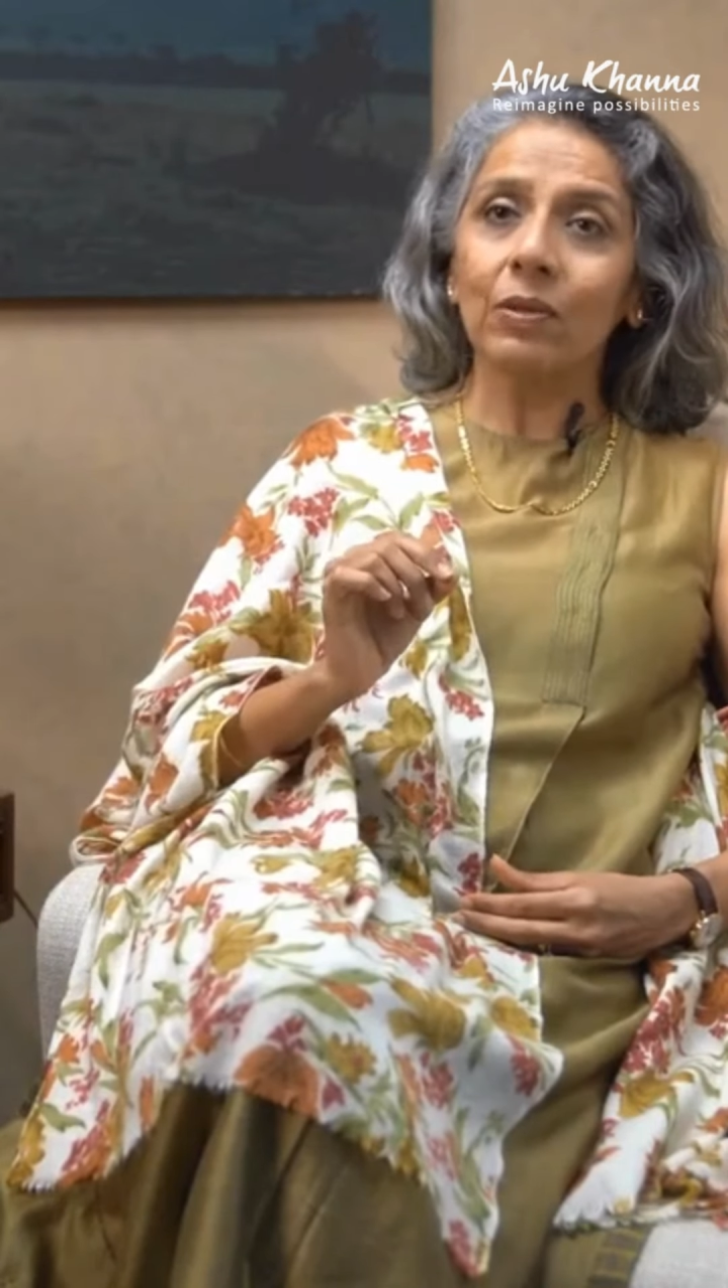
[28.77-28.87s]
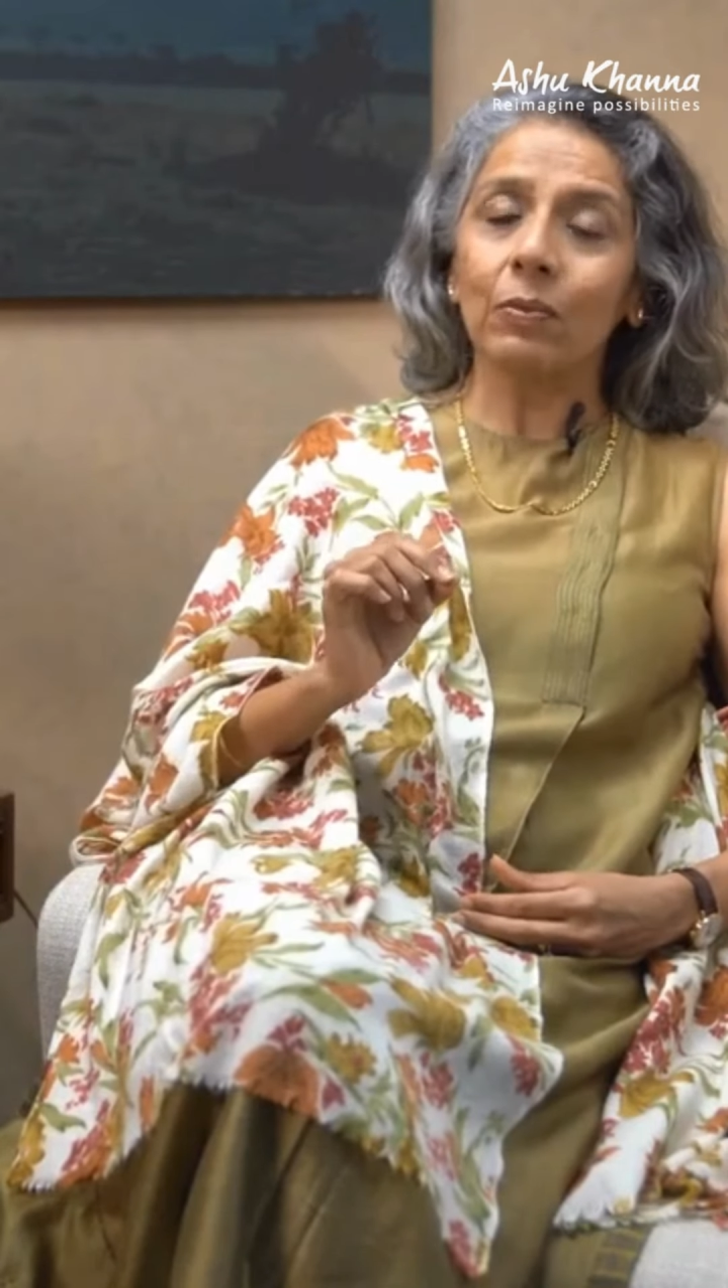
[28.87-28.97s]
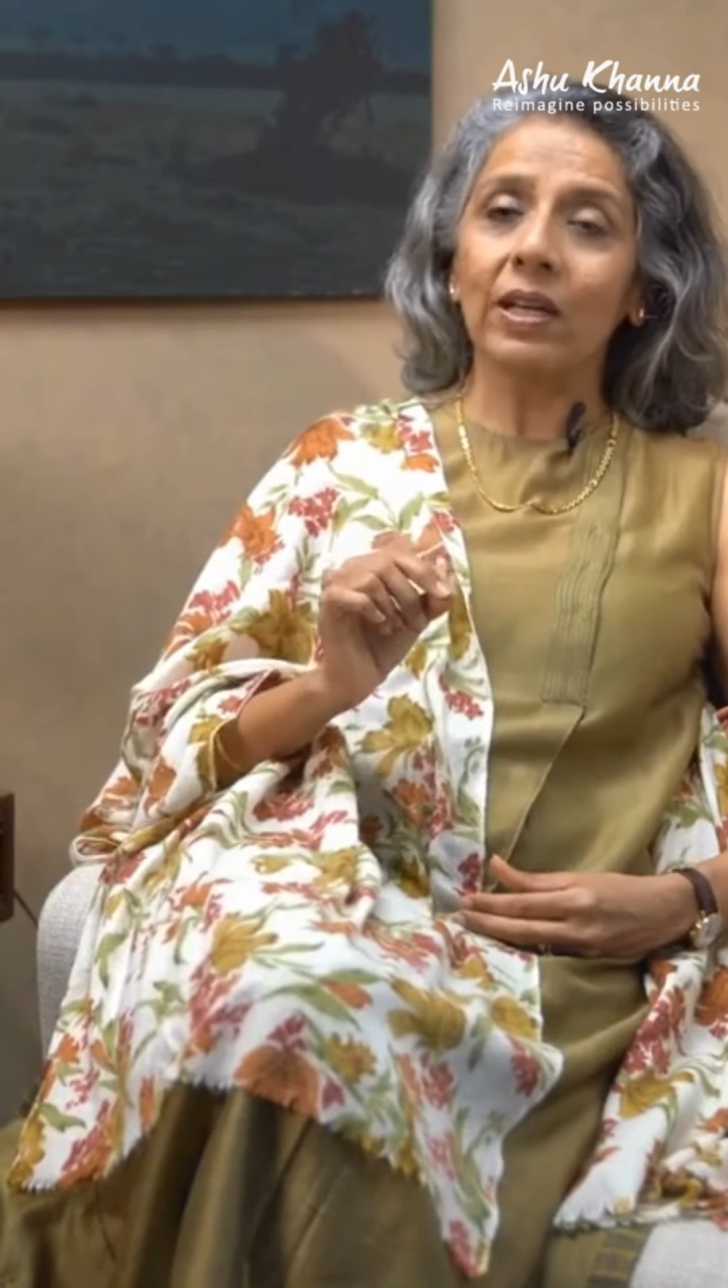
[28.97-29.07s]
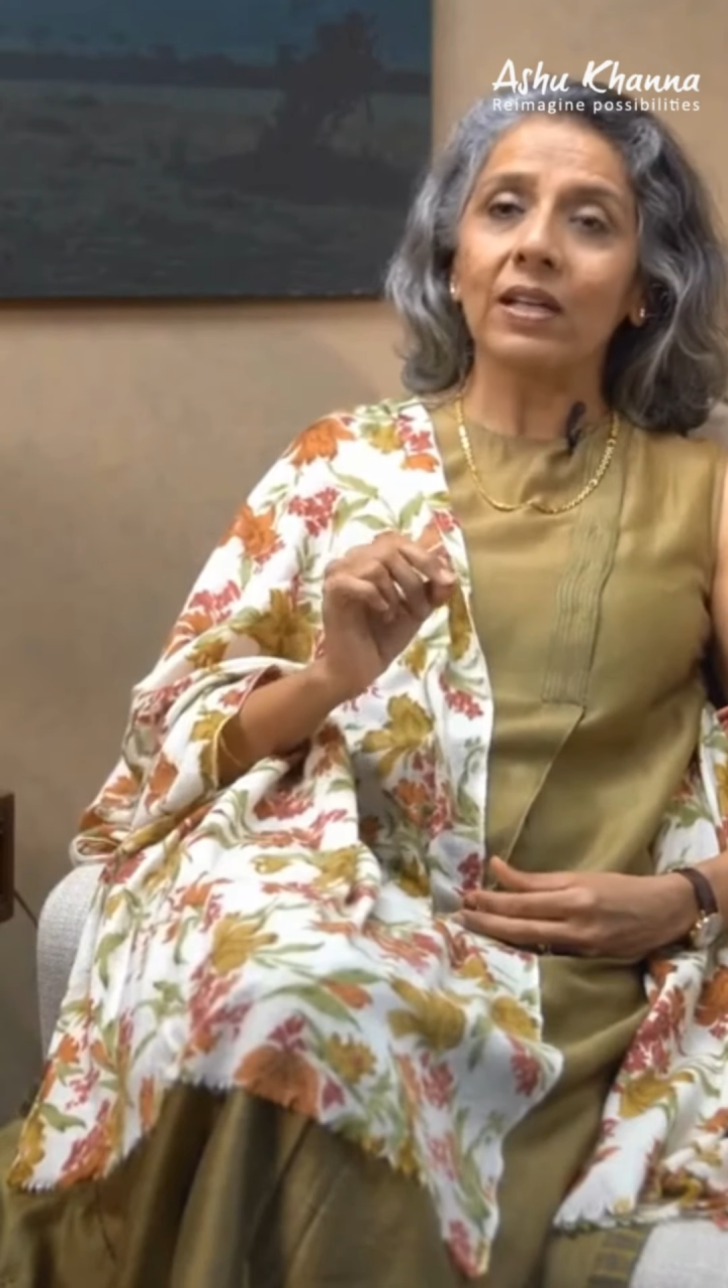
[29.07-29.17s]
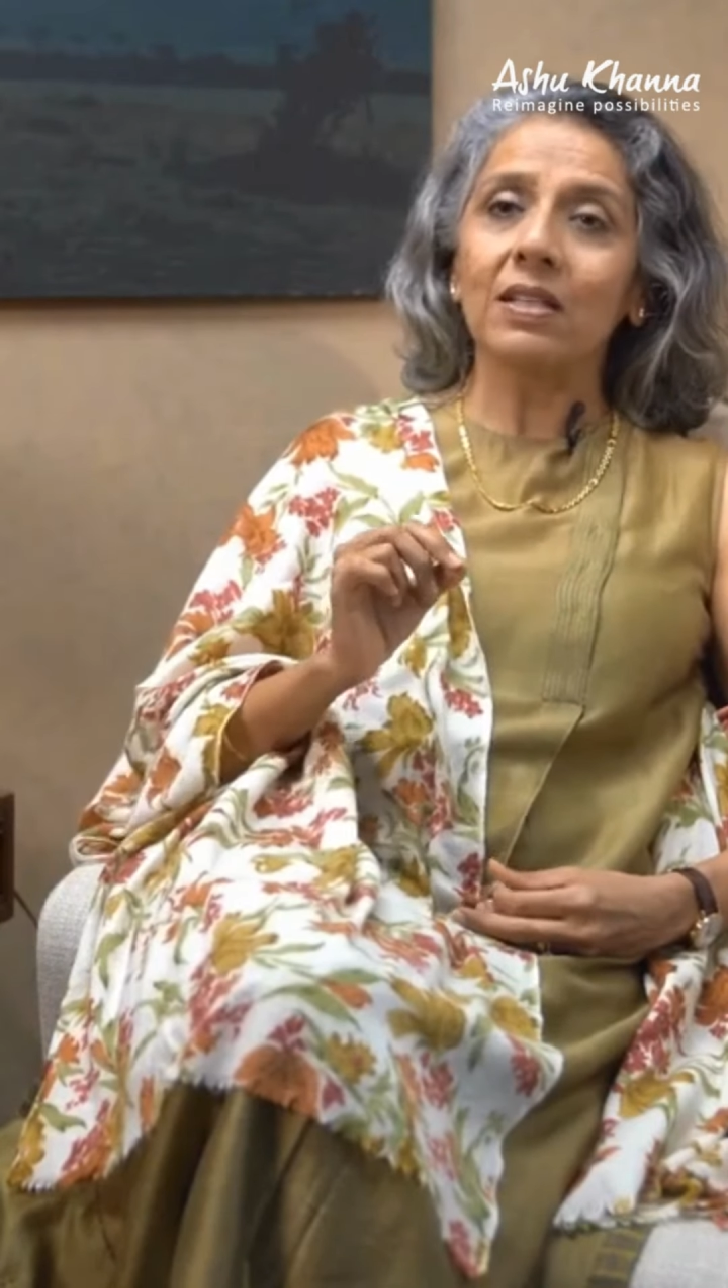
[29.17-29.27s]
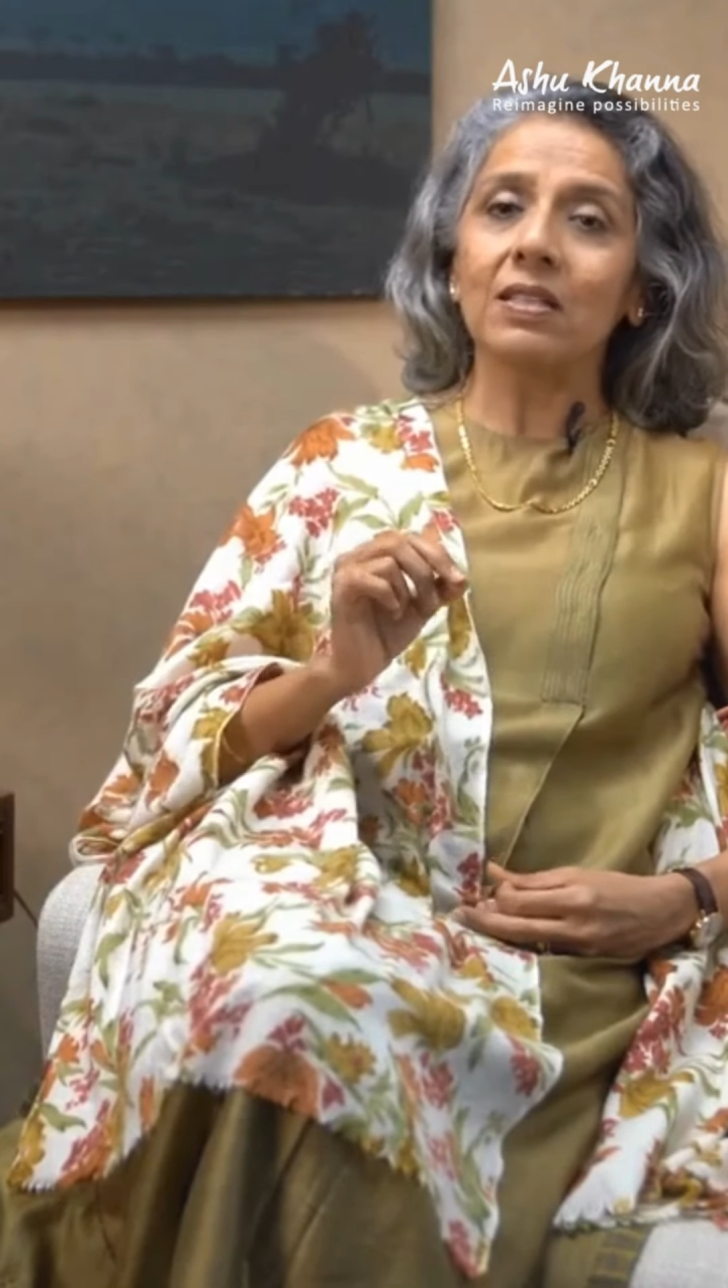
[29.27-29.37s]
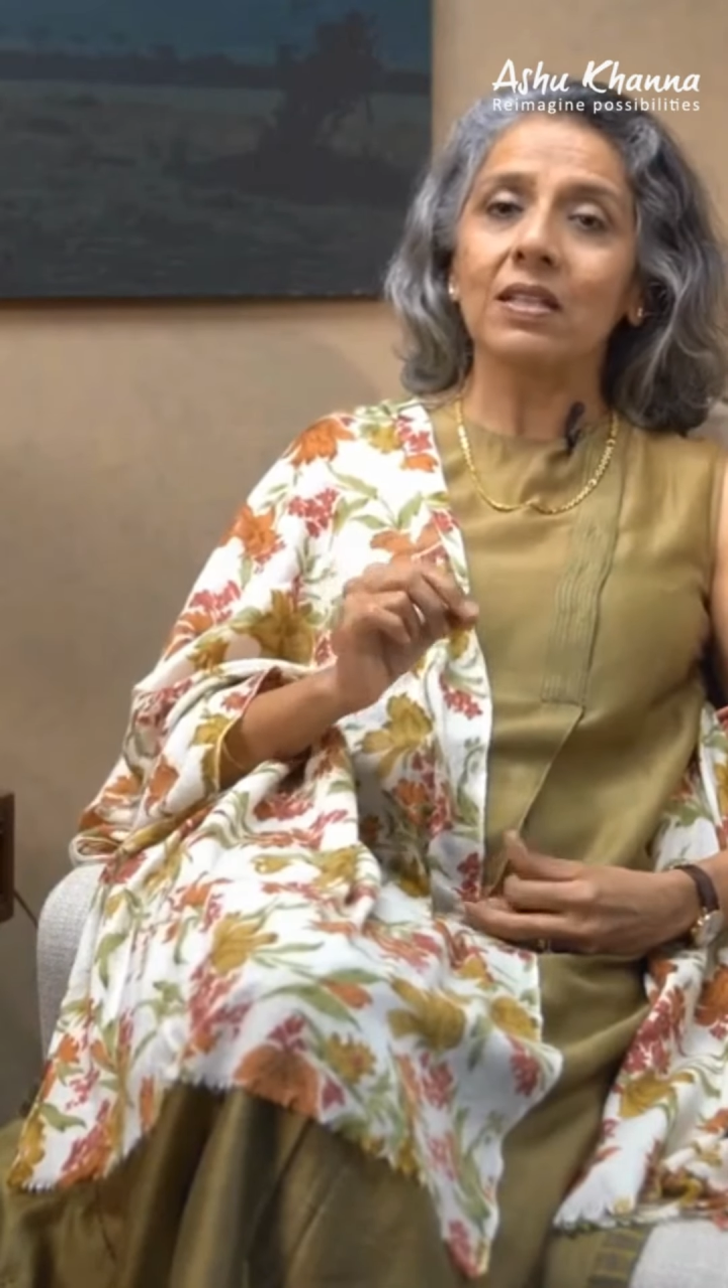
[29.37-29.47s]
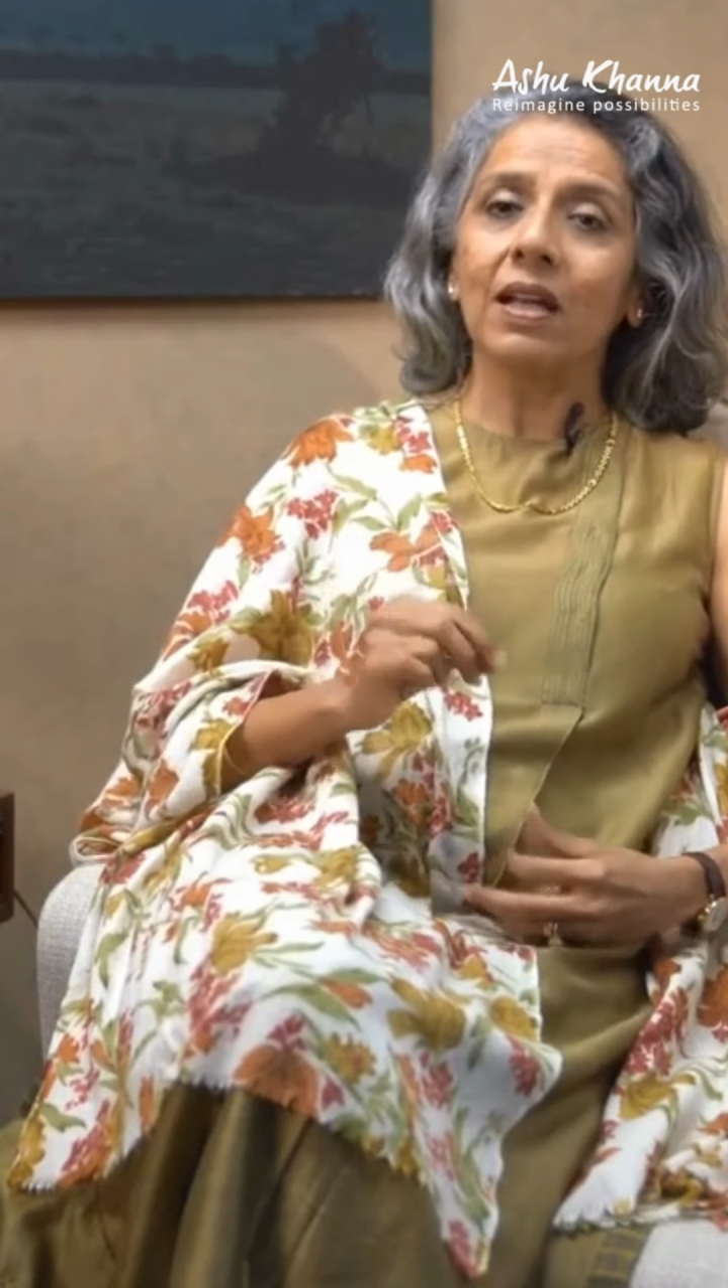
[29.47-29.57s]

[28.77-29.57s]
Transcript: awareness.